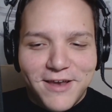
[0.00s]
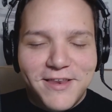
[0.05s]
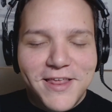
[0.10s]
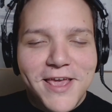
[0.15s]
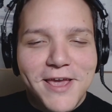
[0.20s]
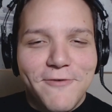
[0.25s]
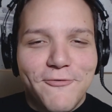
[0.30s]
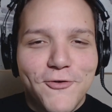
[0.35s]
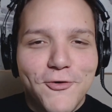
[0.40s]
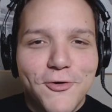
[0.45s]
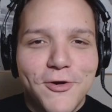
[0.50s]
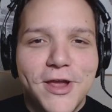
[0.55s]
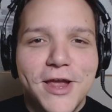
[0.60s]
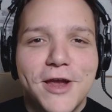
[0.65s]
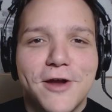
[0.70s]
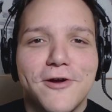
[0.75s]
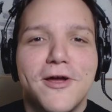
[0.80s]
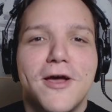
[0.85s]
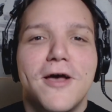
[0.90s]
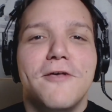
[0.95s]
D, if you're
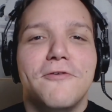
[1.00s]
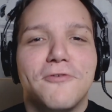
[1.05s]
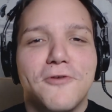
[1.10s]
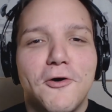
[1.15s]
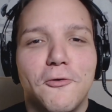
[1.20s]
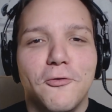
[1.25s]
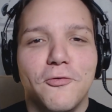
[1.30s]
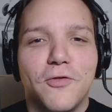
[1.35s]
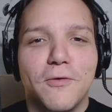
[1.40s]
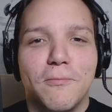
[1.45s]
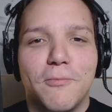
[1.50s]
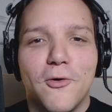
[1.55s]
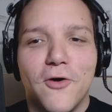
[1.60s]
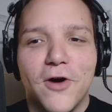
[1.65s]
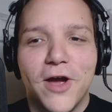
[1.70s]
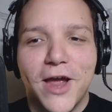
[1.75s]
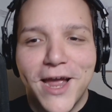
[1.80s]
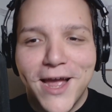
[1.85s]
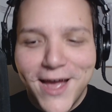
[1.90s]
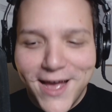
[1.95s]
here, scold the
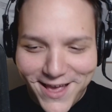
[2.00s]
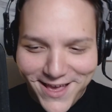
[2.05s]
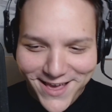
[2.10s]
boy.